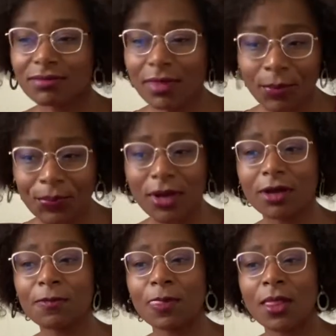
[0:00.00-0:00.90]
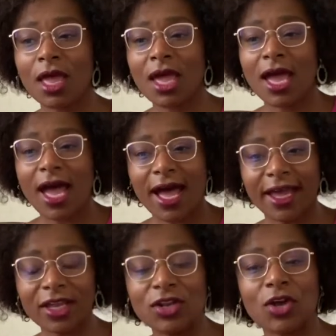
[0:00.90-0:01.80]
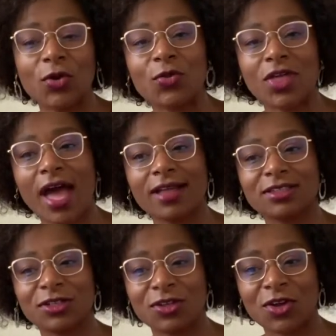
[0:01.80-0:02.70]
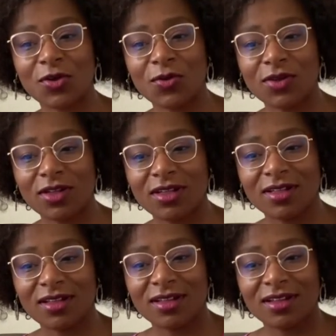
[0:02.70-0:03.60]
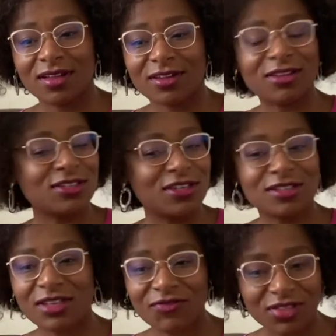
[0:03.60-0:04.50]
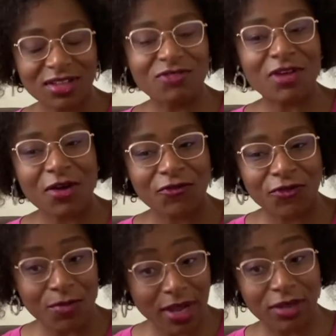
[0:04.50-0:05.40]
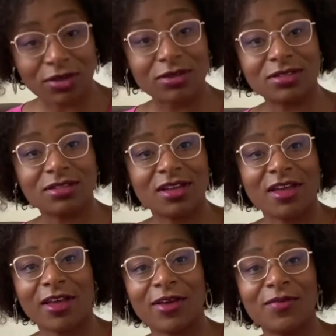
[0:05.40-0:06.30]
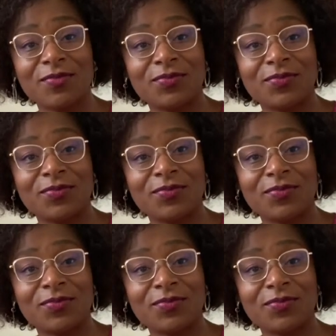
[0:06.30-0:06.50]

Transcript: But I know that, you know, God turns everything around for my good.